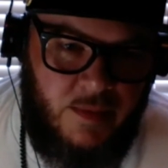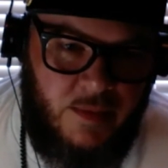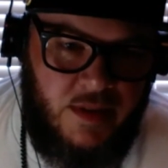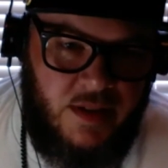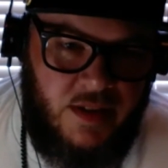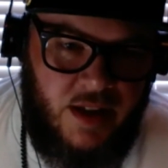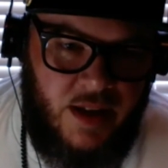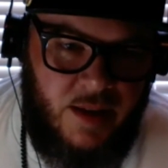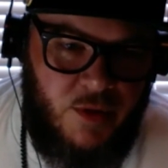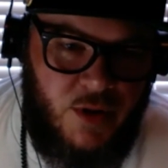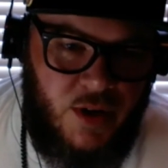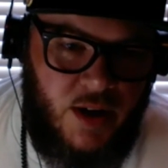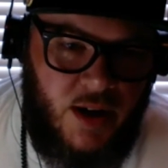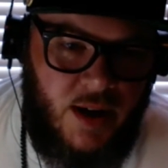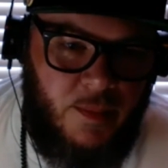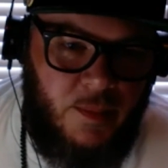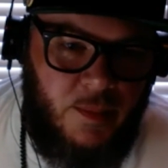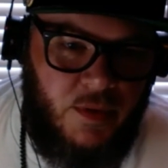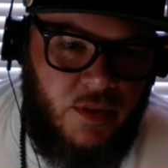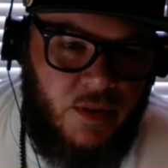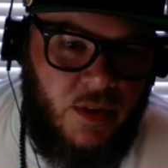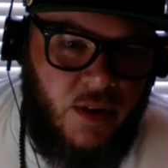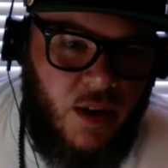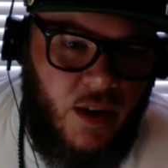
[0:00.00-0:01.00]
the name
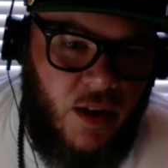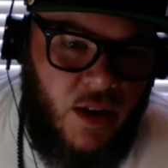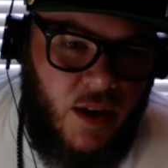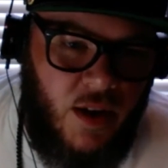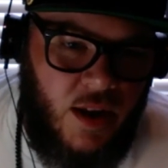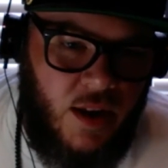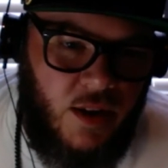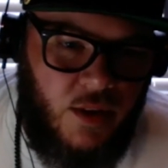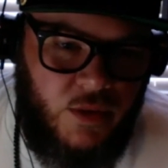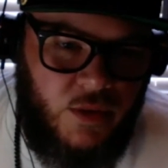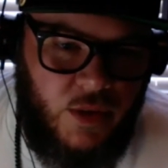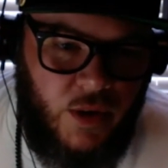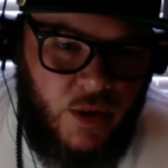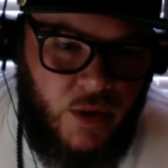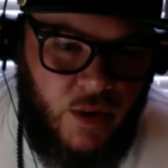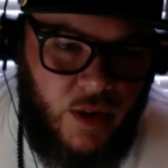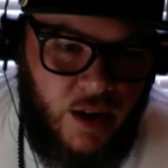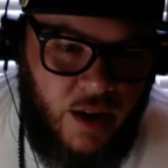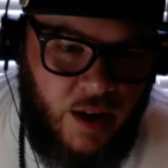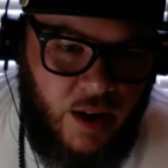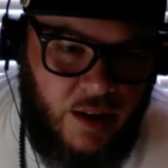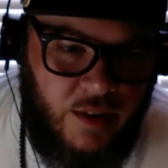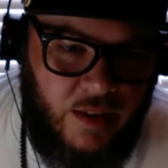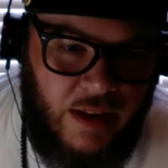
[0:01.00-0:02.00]
drops. And so
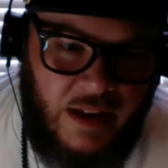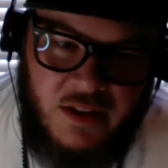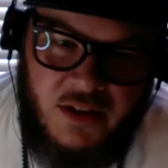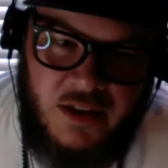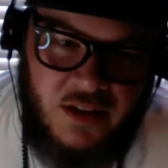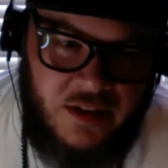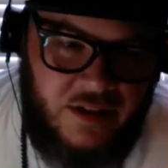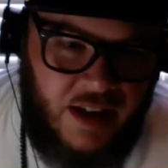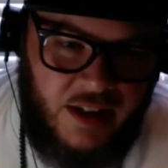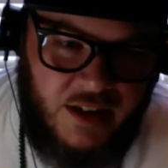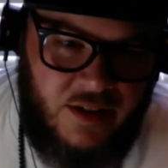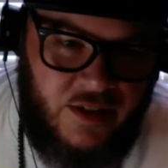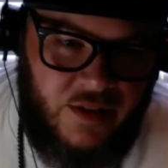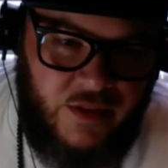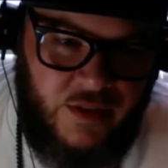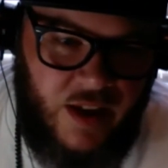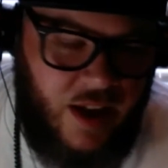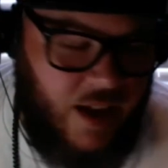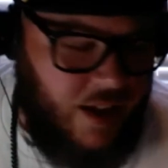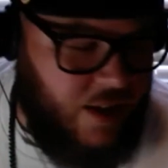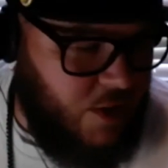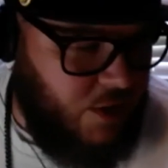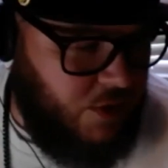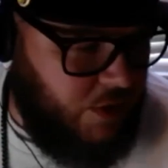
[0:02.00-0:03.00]
that's just extra value.